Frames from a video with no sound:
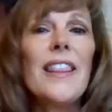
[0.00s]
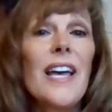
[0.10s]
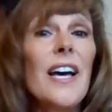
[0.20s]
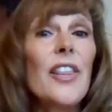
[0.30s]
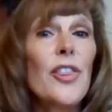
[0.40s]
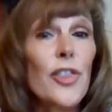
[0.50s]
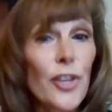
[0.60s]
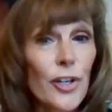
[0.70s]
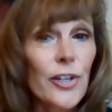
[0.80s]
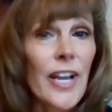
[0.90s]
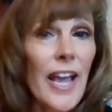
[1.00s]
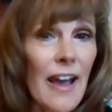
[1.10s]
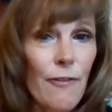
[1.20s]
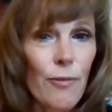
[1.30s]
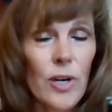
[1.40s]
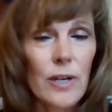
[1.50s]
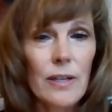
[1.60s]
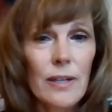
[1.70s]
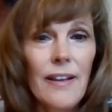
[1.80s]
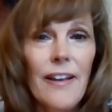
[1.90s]
The third F word,
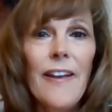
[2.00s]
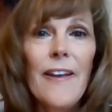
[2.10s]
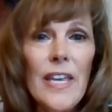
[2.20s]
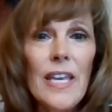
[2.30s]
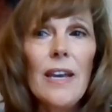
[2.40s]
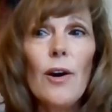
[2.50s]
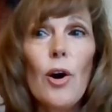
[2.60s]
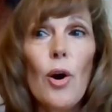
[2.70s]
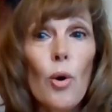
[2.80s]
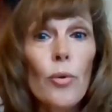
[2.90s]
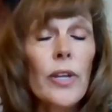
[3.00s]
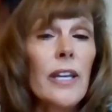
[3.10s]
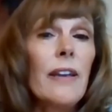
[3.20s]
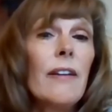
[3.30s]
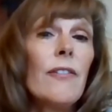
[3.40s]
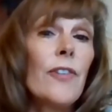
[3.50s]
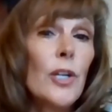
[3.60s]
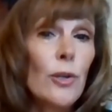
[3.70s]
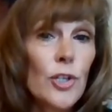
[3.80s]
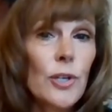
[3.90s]
fee only
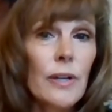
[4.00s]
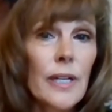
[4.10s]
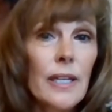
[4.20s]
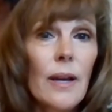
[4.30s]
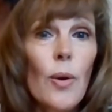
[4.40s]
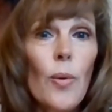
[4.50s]
fiduciary.